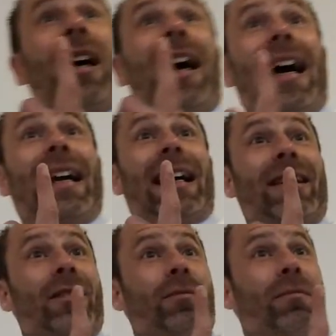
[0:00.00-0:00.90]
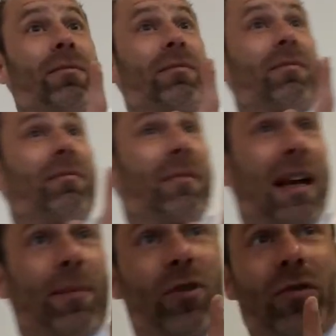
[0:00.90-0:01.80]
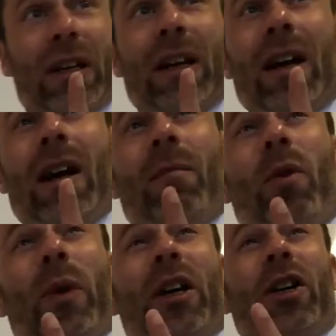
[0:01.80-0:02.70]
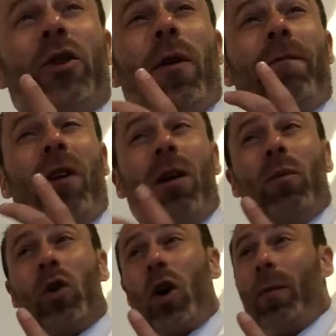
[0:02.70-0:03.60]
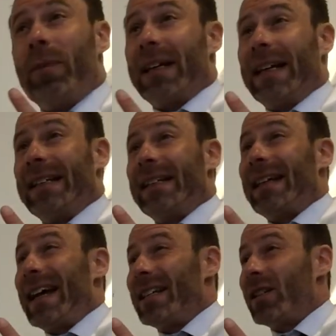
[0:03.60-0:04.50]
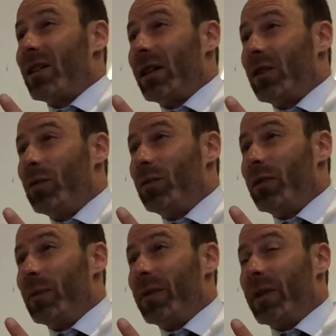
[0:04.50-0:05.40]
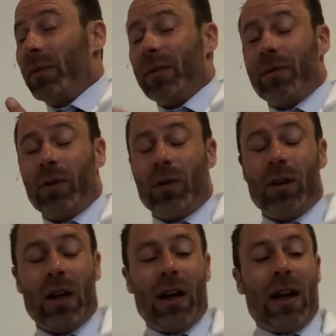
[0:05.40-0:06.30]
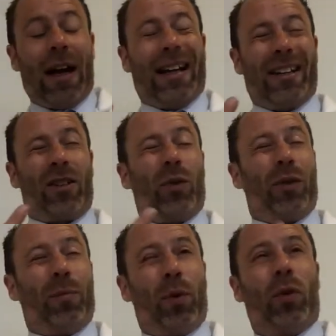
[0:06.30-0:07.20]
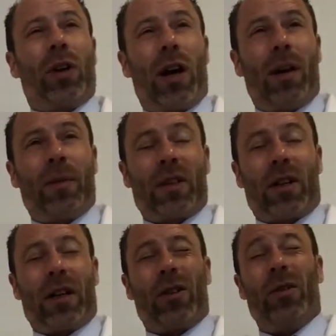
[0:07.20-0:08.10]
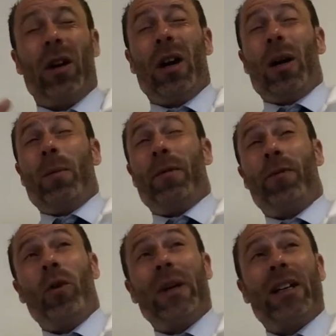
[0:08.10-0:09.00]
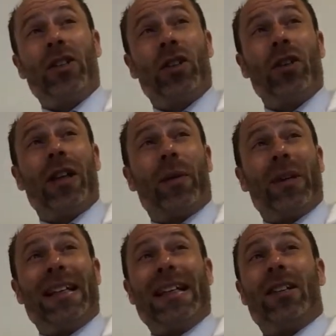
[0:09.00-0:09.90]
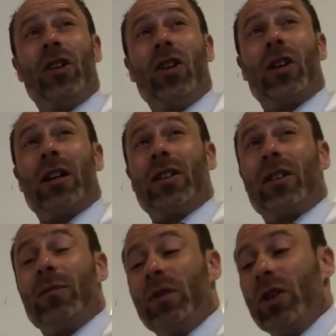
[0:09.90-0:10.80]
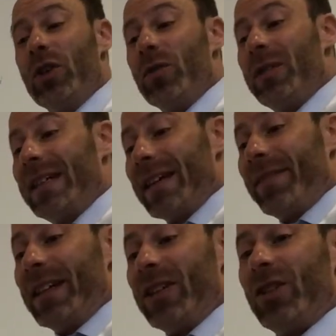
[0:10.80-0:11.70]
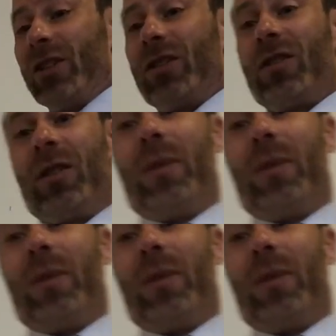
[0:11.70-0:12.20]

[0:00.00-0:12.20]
at AS chemistry, but we're going to do a far more complicated Hess cycle than we've done before, and it's called the Born-Haber cycle. Before we can do that, we need to look at some new definitions that